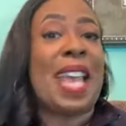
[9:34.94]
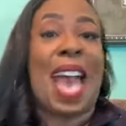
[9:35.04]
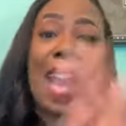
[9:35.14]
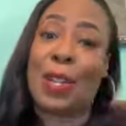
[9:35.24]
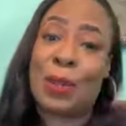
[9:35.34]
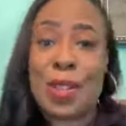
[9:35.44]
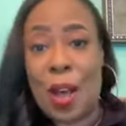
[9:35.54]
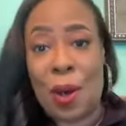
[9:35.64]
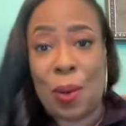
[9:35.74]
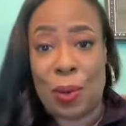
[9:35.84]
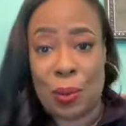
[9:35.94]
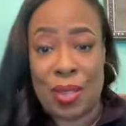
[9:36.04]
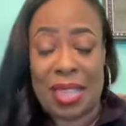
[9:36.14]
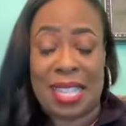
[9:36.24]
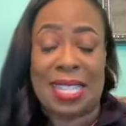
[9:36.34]
I don't know
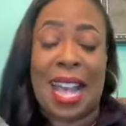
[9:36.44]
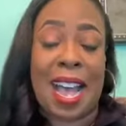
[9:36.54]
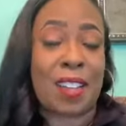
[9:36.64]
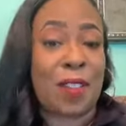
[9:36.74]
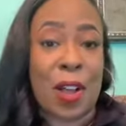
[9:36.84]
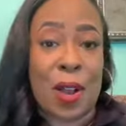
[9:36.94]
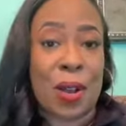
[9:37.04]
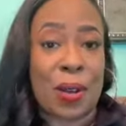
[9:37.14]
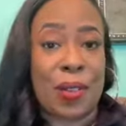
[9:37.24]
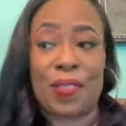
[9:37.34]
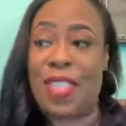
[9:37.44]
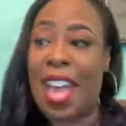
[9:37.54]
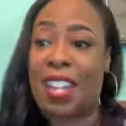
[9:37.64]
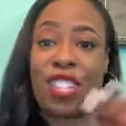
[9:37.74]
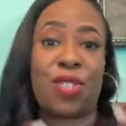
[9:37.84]
the side of her
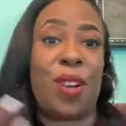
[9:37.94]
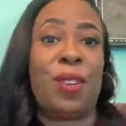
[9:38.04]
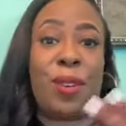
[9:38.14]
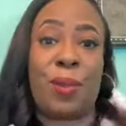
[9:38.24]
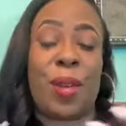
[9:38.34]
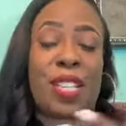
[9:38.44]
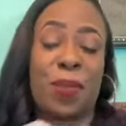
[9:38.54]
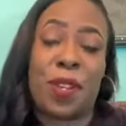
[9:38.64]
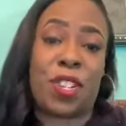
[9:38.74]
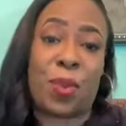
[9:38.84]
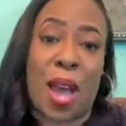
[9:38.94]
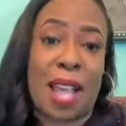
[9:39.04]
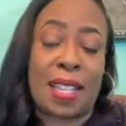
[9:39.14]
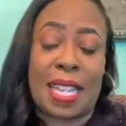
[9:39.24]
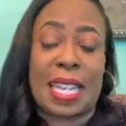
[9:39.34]
that struggled with
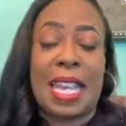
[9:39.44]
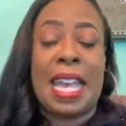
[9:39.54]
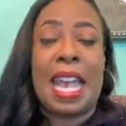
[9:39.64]
spirituality,